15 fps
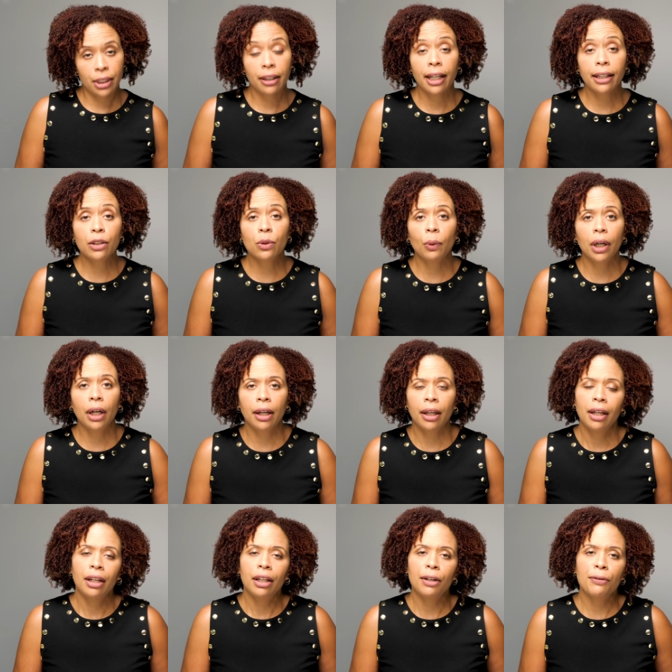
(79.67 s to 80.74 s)
and that's why
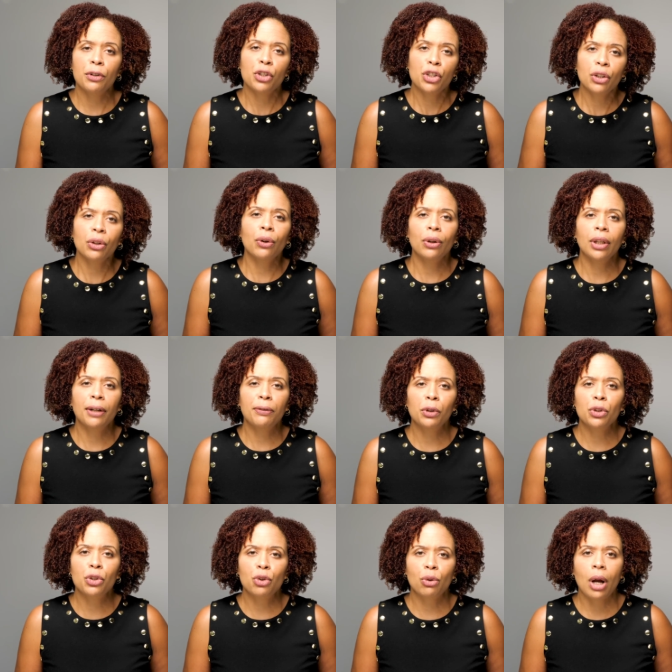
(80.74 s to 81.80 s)
if your sugar
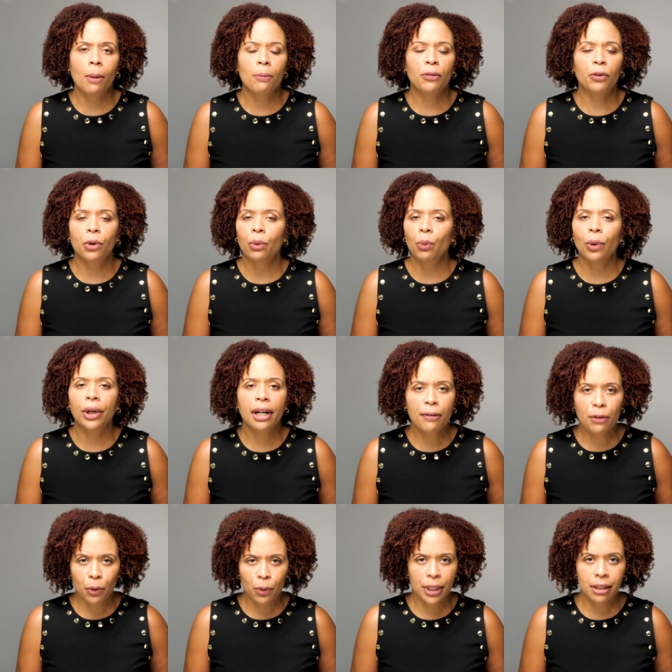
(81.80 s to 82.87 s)
levels drop for
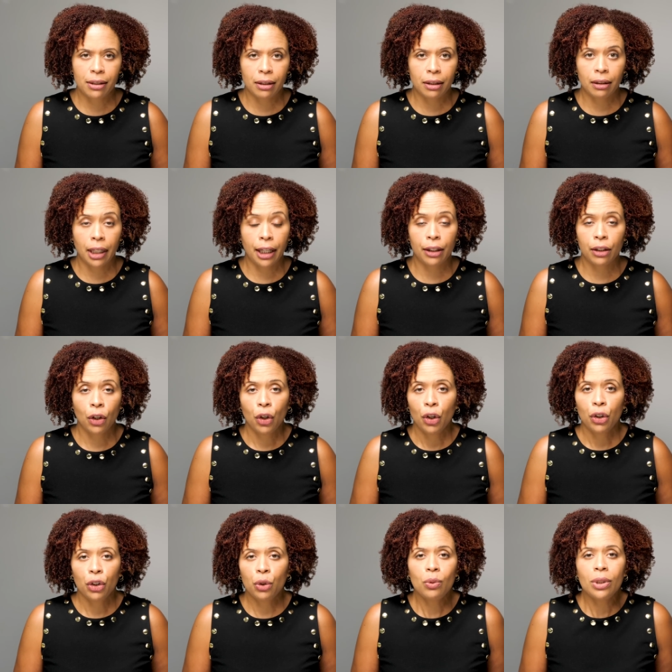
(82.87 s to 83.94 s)
whatever reason, like
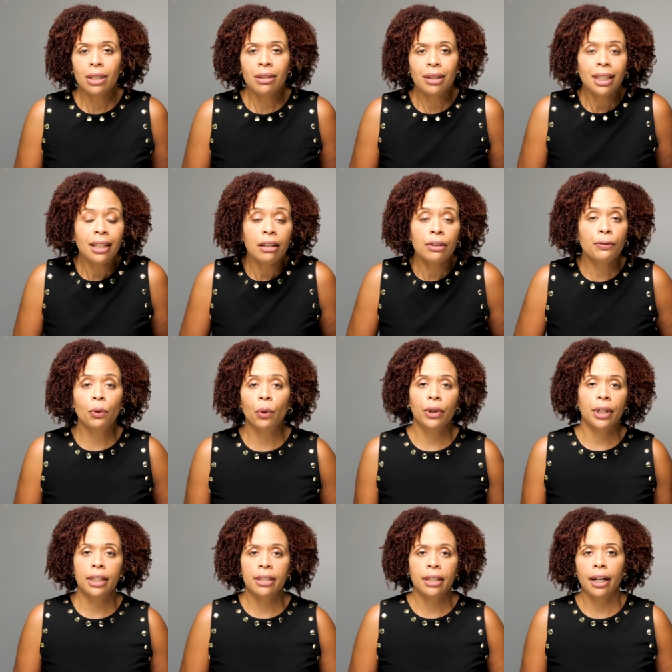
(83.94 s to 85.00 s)
you didn't eat for
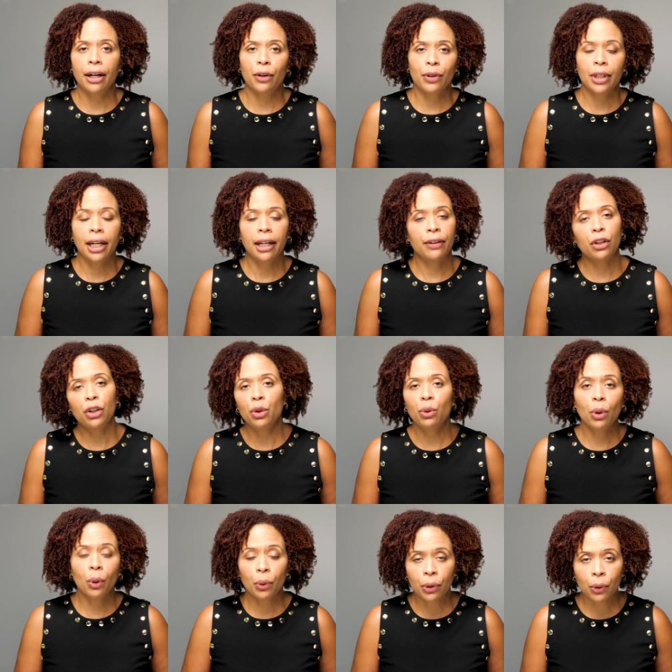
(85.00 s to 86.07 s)
an entire day and then you
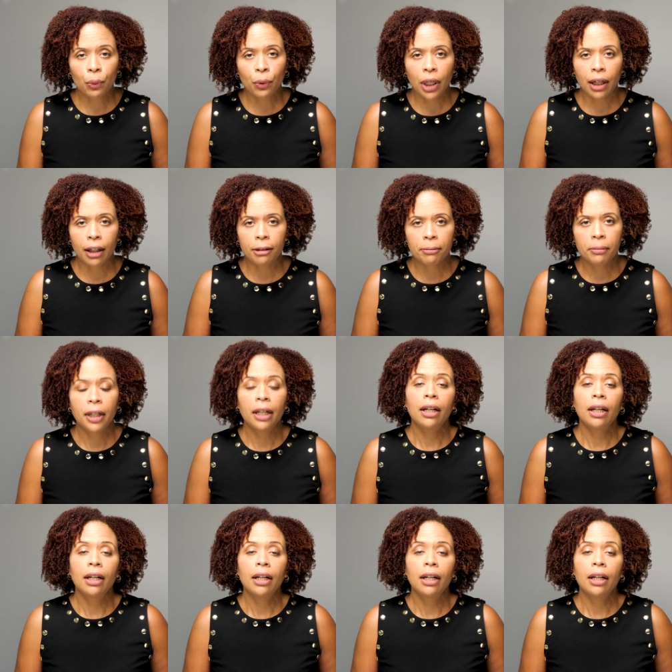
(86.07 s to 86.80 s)
go on a run,